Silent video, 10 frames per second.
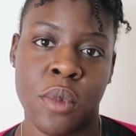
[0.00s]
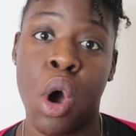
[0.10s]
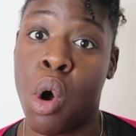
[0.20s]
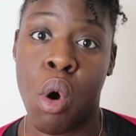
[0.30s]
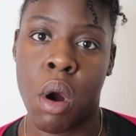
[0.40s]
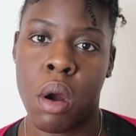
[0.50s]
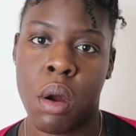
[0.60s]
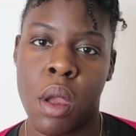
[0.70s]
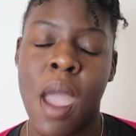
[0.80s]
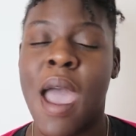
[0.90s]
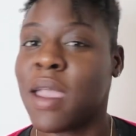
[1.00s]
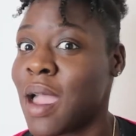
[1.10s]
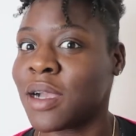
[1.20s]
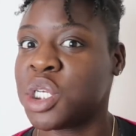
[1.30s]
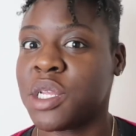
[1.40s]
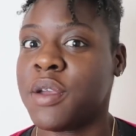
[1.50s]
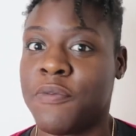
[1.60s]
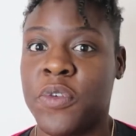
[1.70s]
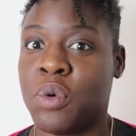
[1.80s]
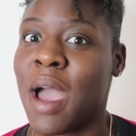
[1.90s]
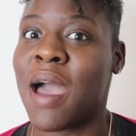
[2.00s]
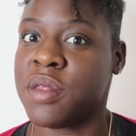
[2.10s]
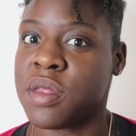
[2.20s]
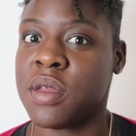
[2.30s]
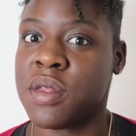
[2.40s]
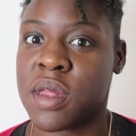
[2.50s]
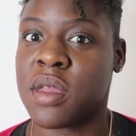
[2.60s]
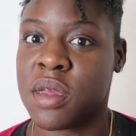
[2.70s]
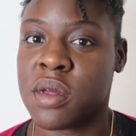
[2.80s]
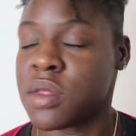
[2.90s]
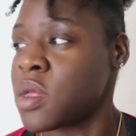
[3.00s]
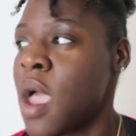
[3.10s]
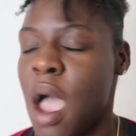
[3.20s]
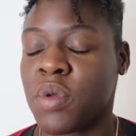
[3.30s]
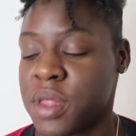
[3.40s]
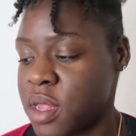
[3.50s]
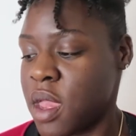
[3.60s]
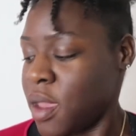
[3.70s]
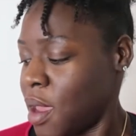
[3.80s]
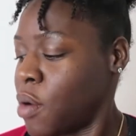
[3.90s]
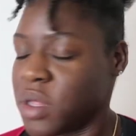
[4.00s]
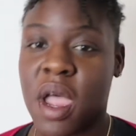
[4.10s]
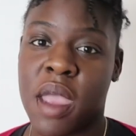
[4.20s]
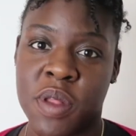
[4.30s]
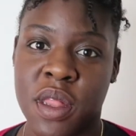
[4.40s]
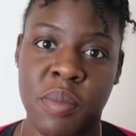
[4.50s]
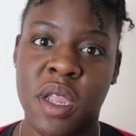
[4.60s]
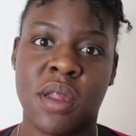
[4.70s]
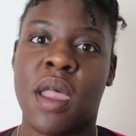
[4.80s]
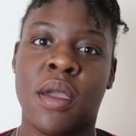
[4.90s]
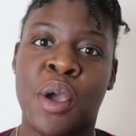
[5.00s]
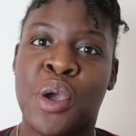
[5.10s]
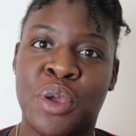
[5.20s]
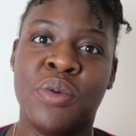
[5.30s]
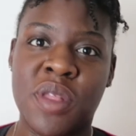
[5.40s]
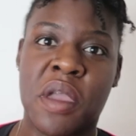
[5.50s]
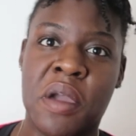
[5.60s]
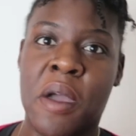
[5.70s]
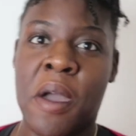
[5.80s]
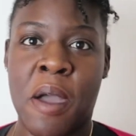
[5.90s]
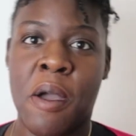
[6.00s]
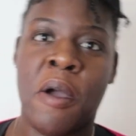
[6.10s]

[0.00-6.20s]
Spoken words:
whore? And actually a few guys did say this. I would type something like, you think I'm